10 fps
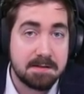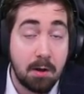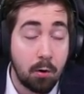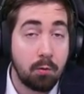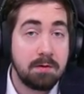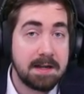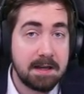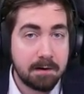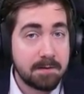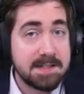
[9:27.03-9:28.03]
the
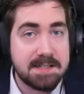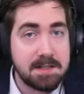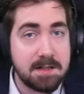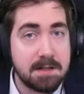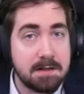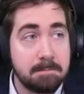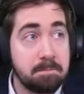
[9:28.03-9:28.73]
only of its tier,